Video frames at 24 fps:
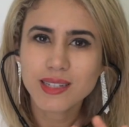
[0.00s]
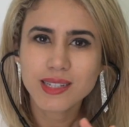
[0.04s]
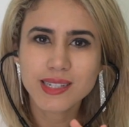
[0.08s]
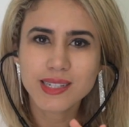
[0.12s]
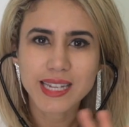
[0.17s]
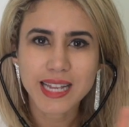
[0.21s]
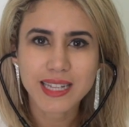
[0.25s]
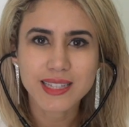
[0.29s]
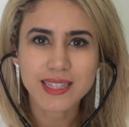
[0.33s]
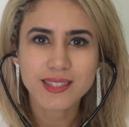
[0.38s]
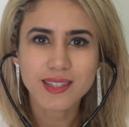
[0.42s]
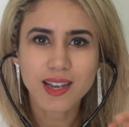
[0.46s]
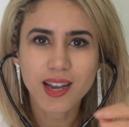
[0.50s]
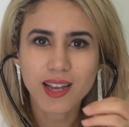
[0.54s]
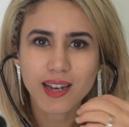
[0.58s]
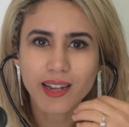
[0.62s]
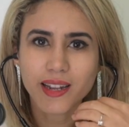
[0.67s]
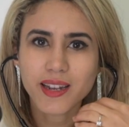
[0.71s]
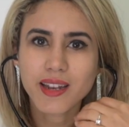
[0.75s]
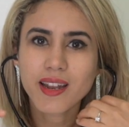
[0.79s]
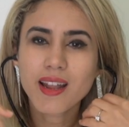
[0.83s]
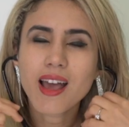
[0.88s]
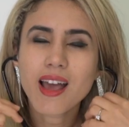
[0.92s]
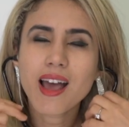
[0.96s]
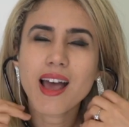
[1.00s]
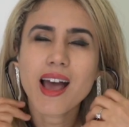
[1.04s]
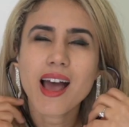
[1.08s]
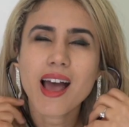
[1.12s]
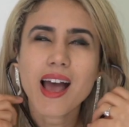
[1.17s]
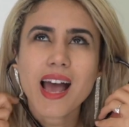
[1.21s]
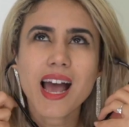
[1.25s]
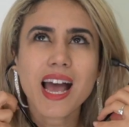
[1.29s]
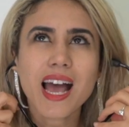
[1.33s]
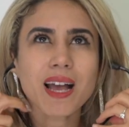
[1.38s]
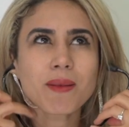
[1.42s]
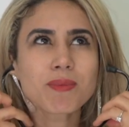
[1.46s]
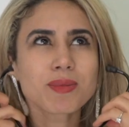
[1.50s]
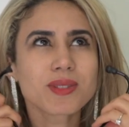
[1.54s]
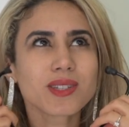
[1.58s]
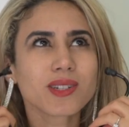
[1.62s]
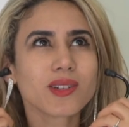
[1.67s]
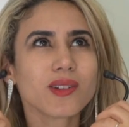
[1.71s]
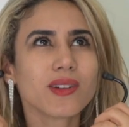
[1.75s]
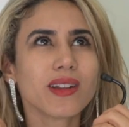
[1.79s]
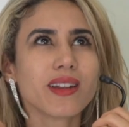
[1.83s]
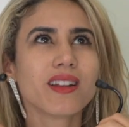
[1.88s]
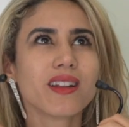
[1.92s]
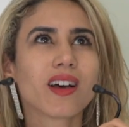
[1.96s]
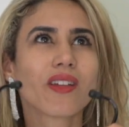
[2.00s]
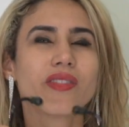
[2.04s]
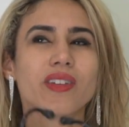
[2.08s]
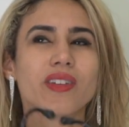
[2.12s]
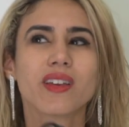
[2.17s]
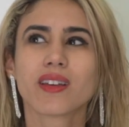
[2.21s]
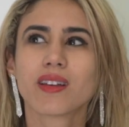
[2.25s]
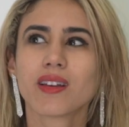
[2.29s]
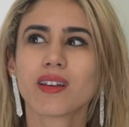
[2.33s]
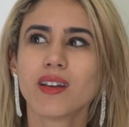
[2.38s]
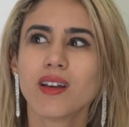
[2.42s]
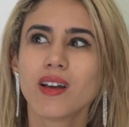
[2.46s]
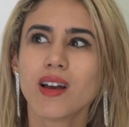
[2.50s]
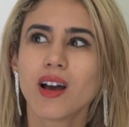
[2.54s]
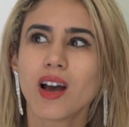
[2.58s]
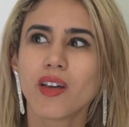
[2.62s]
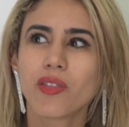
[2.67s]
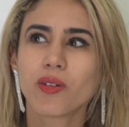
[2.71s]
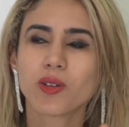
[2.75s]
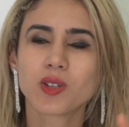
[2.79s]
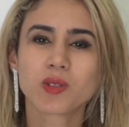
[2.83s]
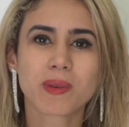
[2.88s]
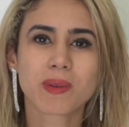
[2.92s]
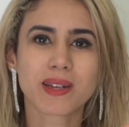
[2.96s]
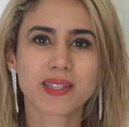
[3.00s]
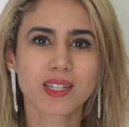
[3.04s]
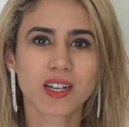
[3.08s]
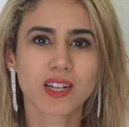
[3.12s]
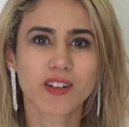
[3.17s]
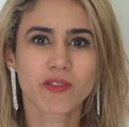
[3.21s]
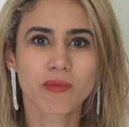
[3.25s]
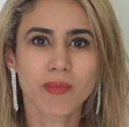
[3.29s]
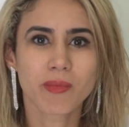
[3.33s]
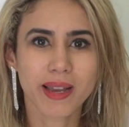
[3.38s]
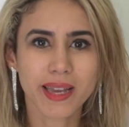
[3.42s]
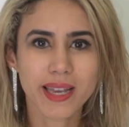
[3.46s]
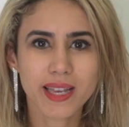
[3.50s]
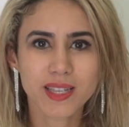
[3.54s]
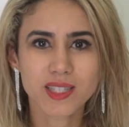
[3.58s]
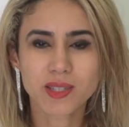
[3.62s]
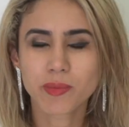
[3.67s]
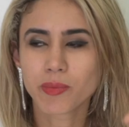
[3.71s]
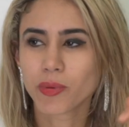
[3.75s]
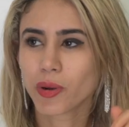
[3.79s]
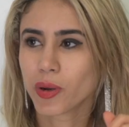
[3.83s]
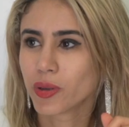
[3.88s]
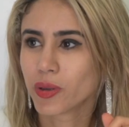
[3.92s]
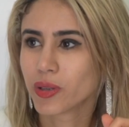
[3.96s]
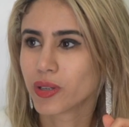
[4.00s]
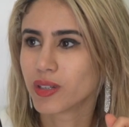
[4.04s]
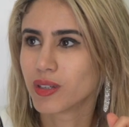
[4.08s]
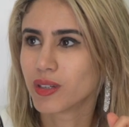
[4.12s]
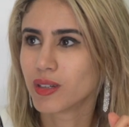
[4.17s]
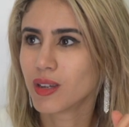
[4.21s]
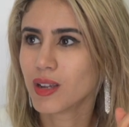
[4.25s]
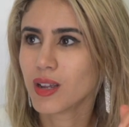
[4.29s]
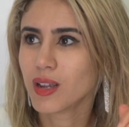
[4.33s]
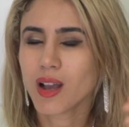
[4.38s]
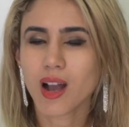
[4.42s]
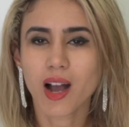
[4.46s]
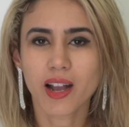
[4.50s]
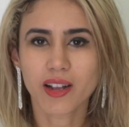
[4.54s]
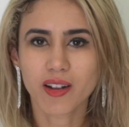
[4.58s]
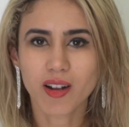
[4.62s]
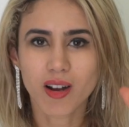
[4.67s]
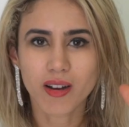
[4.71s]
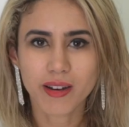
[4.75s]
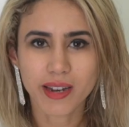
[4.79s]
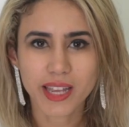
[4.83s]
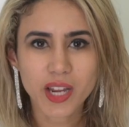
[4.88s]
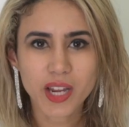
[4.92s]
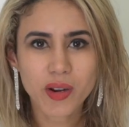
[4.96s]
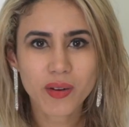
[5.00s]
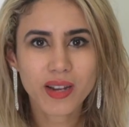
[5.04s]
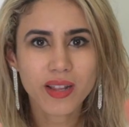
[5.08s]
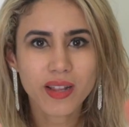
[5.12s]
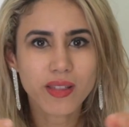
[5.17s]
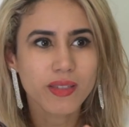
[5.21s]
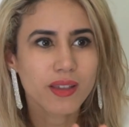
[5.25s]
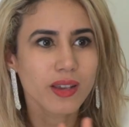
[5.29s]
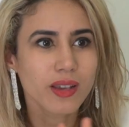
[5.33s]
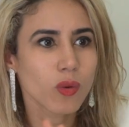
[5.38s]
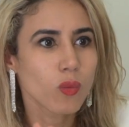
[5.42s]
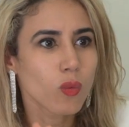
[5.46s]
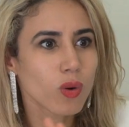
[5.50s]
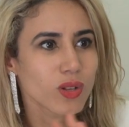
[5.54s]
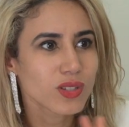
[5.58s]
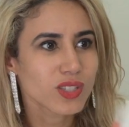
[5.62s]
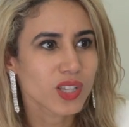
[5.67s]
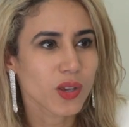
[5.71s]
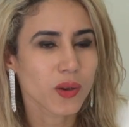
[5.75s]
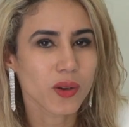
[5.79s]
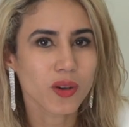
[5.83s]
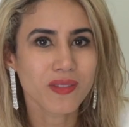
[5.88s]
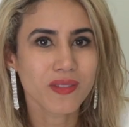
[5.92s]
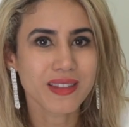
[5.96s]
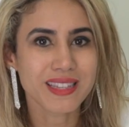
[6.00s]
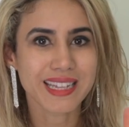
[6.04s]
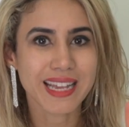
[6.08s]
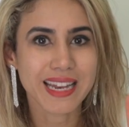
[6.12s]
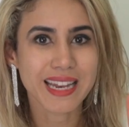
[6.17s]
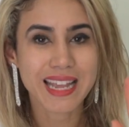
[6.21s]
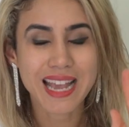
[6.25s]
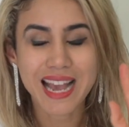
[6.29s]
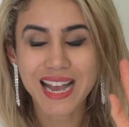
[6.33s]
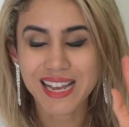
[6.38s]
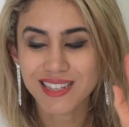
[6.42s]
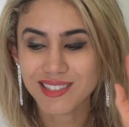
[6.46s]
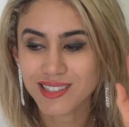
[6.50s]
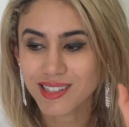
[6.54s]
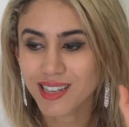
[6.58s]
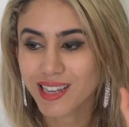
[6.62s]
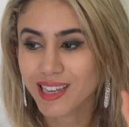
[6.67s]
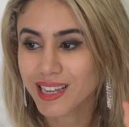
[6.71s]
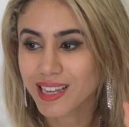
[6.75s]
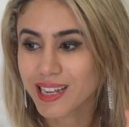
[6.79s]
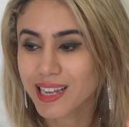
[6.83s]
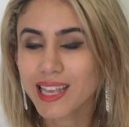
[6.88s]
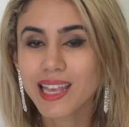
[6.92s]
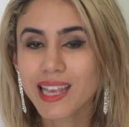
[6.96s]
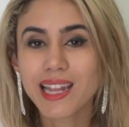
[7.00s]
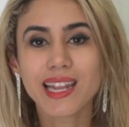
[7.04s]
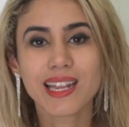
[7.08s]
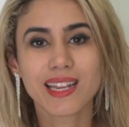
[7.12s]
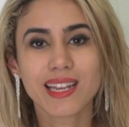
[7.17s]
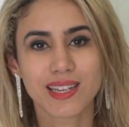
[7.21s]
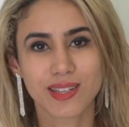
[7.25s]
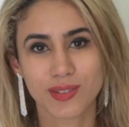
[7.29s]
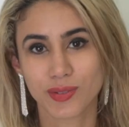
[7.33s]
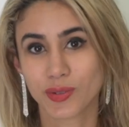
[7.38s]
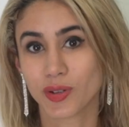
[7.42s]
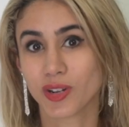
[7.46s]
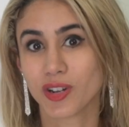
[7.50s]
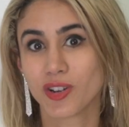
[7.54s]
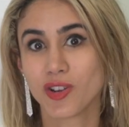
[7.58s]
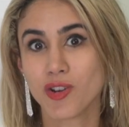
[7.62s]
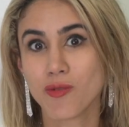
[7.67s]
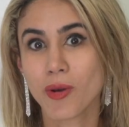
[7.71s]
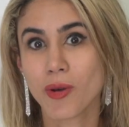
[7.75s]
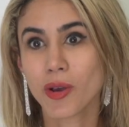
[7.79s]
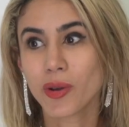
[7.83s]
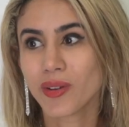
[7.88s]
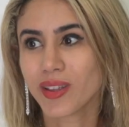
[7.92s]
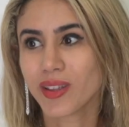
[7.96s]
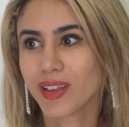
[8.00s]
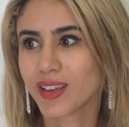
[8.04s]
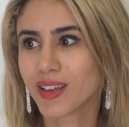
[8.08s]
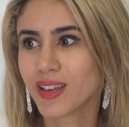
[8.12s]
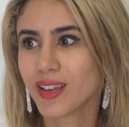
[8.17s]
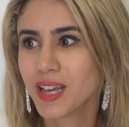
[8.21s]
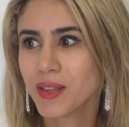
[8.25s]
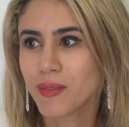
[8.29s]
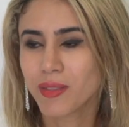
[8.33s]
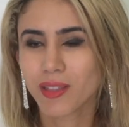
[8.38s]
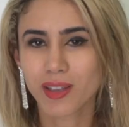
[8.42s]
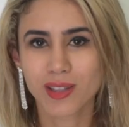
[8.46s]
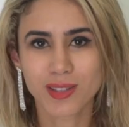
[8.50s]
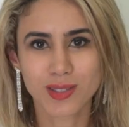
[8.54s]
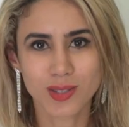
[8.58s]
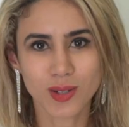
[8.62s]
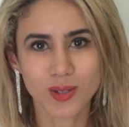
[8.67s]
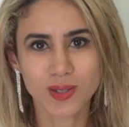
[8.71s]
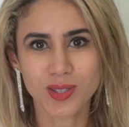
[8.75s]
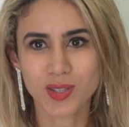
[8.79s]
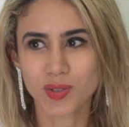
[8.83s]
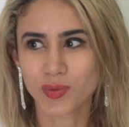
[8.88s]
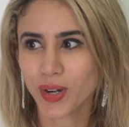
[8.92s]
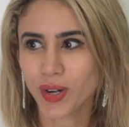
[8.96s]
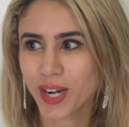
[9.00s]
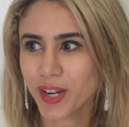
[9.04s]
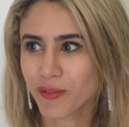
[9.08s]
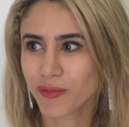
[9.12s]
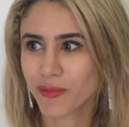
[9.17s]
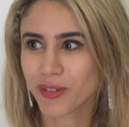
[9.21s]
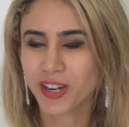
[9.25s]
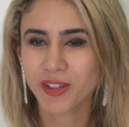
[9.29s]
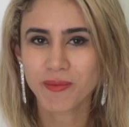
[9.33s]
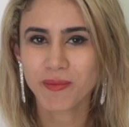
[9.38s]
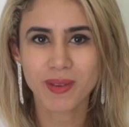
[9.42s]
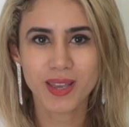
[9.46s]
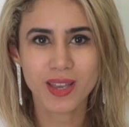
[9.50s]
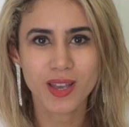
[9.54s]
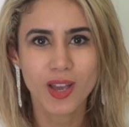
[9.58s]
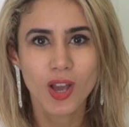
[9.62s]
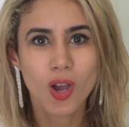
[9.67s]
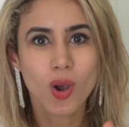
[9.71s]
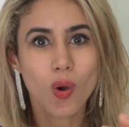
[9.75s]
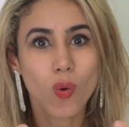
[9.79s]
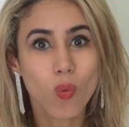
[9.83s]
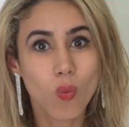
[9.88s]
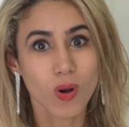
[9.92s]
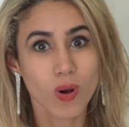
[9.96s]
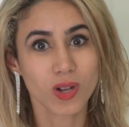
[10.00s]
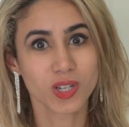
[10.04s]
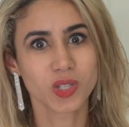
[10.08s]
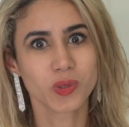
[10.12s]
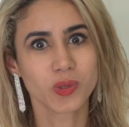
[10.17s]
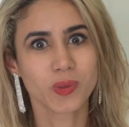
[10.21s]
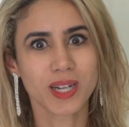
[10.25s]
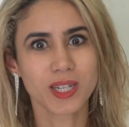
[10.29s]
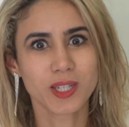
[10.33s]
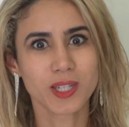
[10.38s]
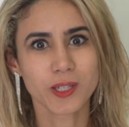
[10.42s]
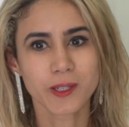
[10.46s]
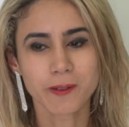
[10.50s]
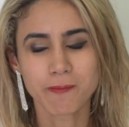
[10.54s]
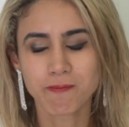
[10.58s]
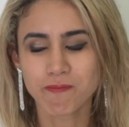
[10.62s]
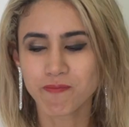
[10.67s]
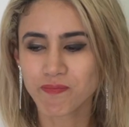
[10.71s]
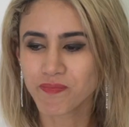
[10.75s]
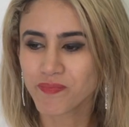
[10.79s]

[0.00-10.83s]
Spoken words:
Dead silent. Absolutely nothing. I thought to myself, my ears are broken. I can't hear anything. What's going on? This lady has clearly, she's got a pneumonia. The consultant's right in front of me. What do I do?